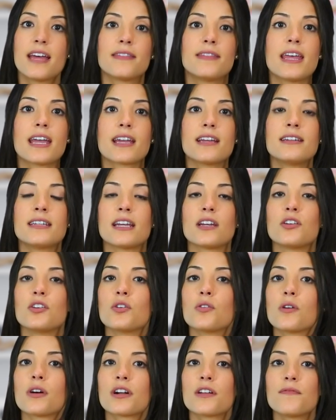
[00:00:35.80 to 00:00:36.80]
They contain
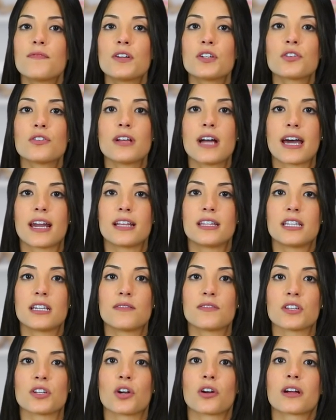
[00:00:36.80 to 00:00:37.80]
no artificial
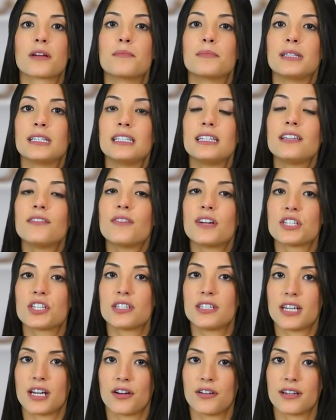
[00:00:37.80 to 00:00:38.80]
additives and are completely
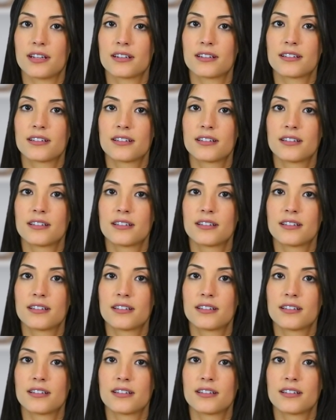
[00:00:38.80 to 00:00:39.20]
vegetarian.